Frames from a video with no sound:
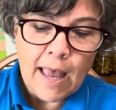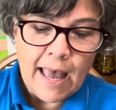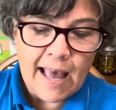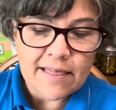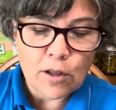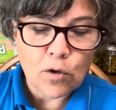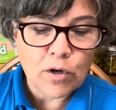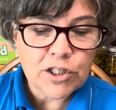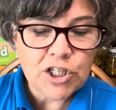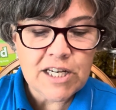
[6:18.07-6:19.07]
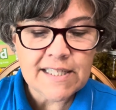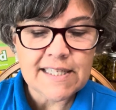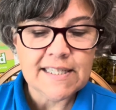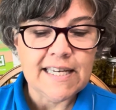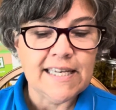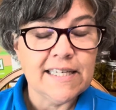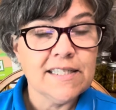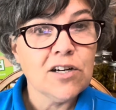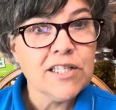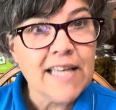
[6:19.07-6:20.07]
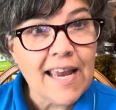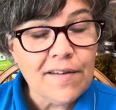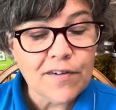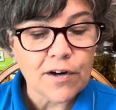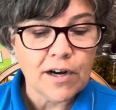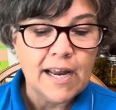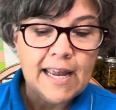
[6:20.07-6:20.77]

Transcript: And the Lord Jesus, he is our savior.